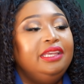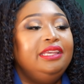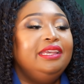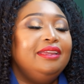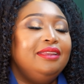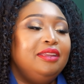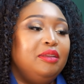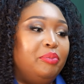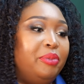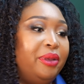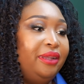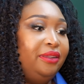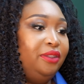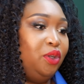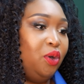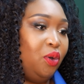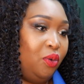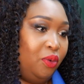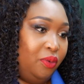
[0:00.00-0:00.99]
need back
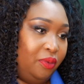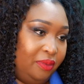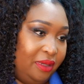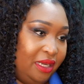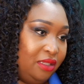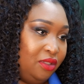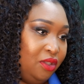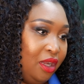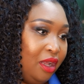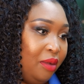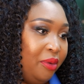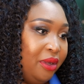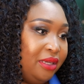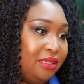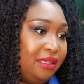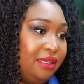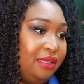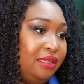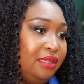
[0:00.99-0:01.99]
door. Let's talk about
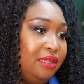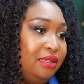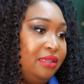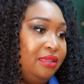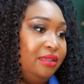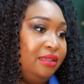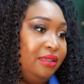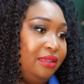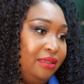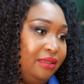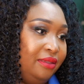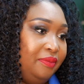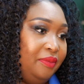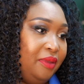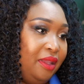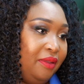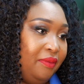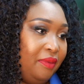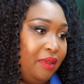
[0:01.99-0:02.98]

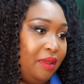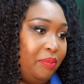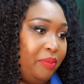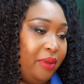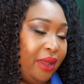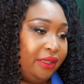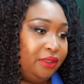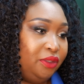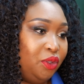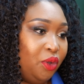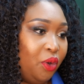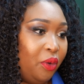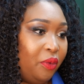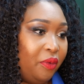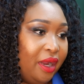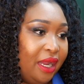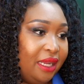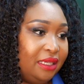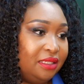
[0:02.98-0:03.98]
back door,
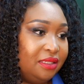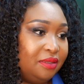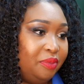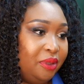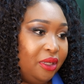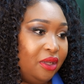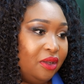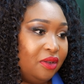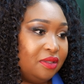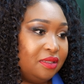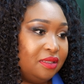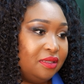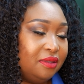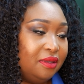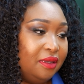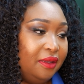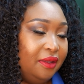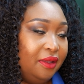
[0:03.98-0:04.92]
right? Because